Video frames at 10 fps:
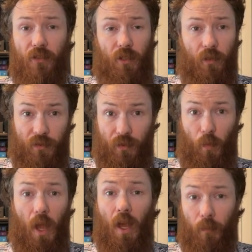You know, it's
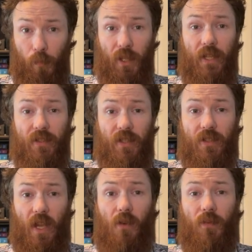a place to
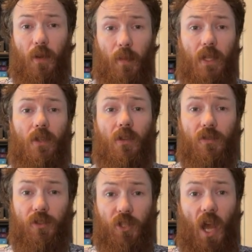sell from in those
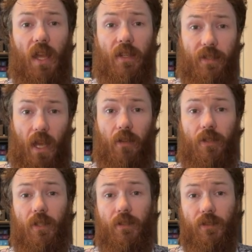giant
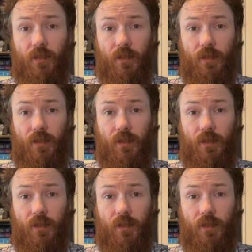downturns.